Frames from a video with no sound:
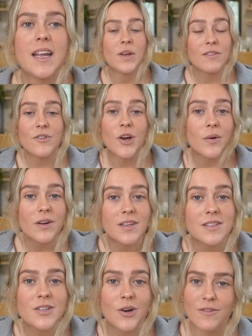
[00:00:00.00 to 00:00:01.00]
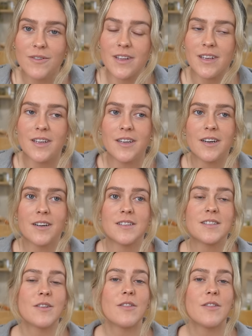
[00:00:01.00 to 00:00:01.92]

We've noticed over the years